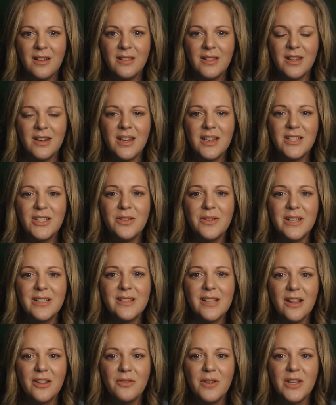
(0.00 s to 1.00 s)
The need to
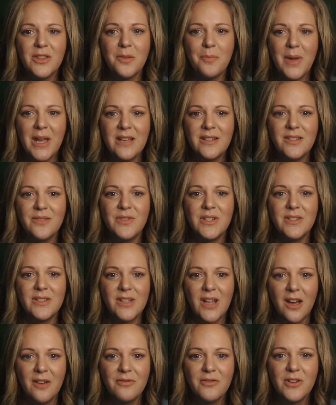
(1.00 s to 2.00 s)
accelerate the pace of
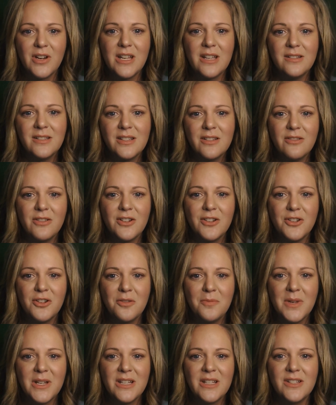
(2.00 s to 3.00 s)
discovery in
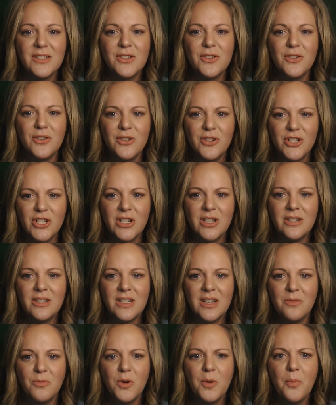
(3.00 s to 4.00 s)
scleroderma is urgent,
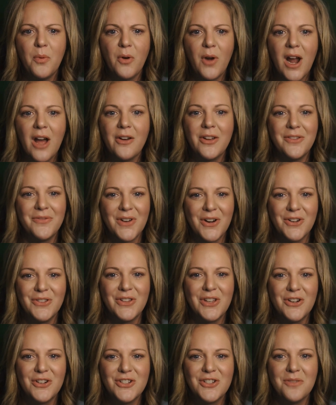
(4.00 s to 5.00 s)
and we're proud of our
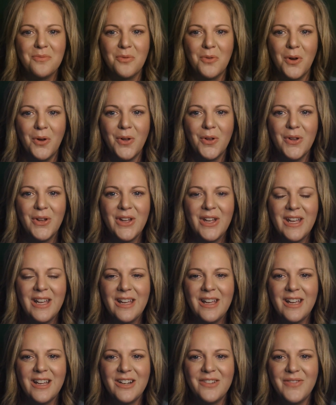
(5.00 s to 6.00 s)
leadership role
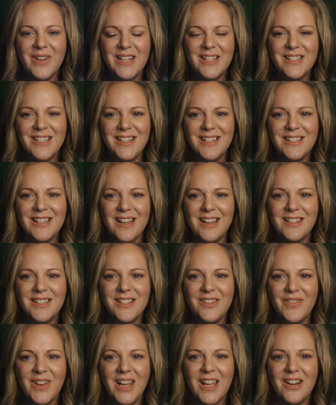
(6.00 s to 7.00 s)
in advancing
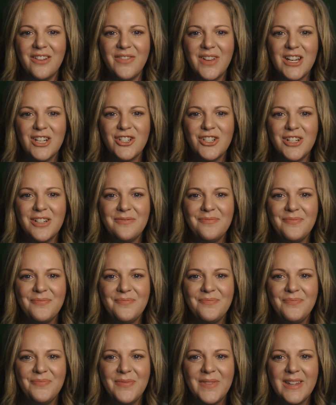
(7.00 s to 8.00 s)
scientific innovation.
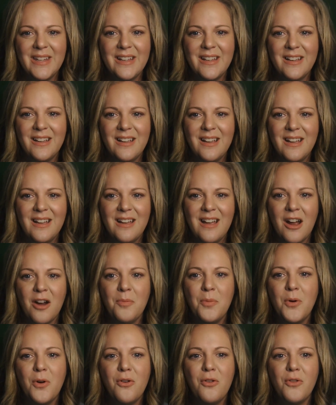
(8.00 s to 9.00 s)
Our
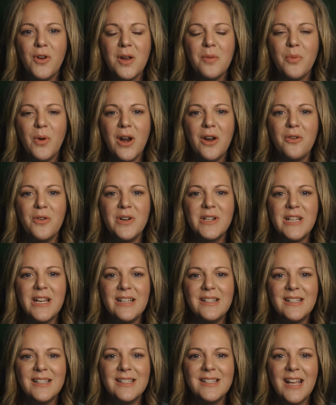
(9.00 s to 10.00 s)
program
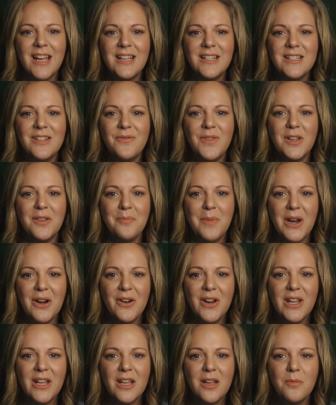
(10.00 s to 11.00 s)
prioritizes scientific
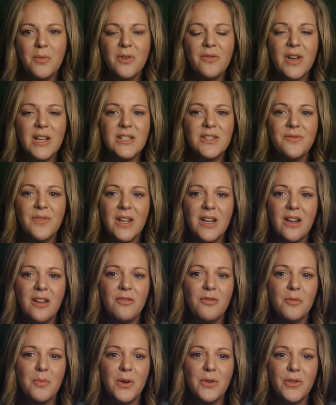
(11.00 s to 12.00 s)
merit and provides funding
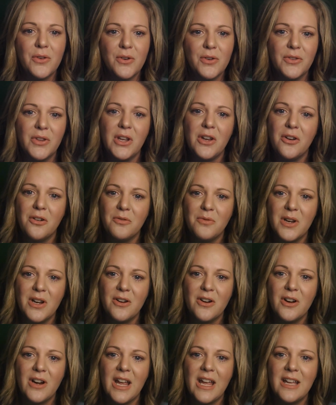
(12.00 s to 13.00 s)
for both early
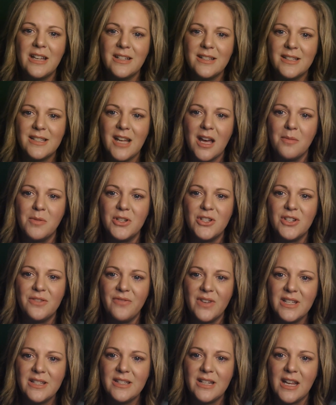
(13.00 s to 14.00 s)
career and established
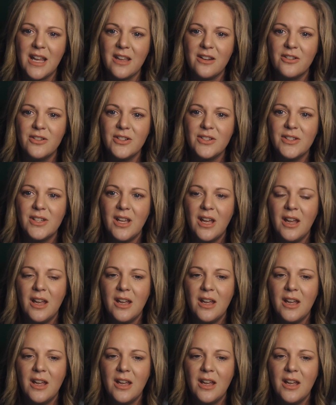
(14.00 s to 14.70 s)
investigators.